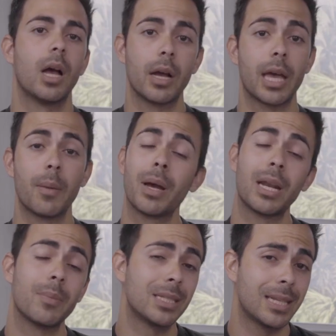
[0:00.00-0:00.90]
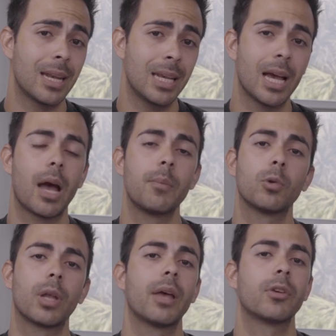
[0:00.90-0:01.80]
Again, my name is Danny. I'm
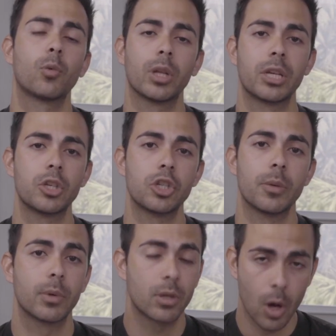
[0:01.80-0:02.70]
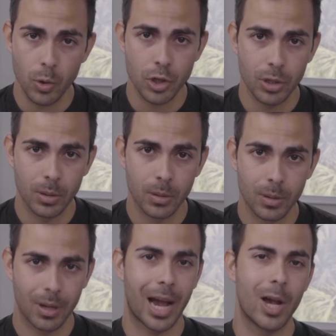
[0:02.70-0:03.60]
your life and relationship coach.
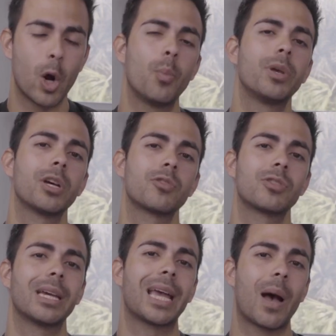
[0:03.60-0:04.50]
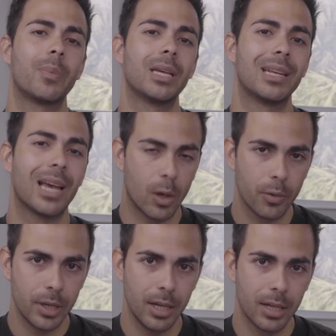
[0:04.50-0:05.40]
I hope you guys are staying happy and
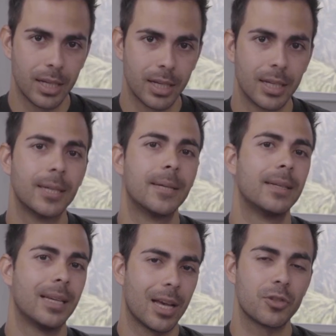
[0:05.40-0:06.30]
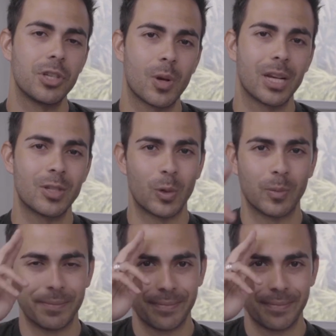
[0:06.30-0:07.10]
healthy. I'll see you guys soon.